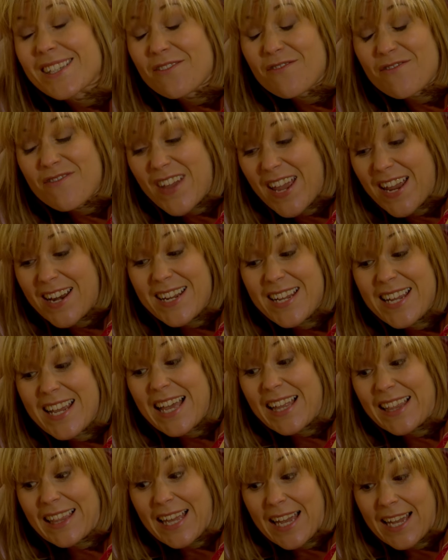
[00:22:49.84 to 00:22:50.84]
is the
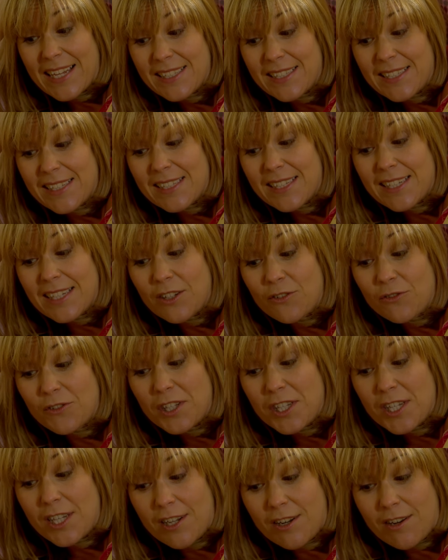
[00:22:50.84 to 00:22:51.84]
very last day
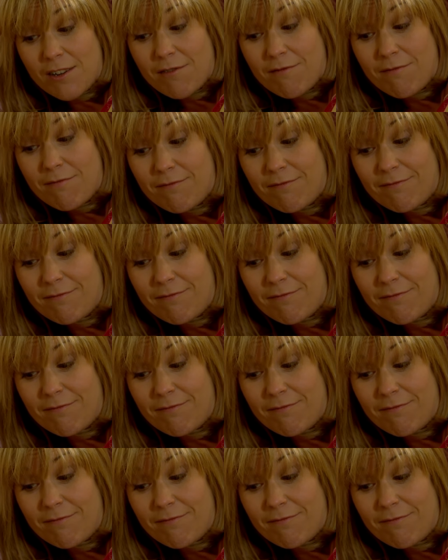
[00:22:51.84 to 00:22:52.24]
of the year.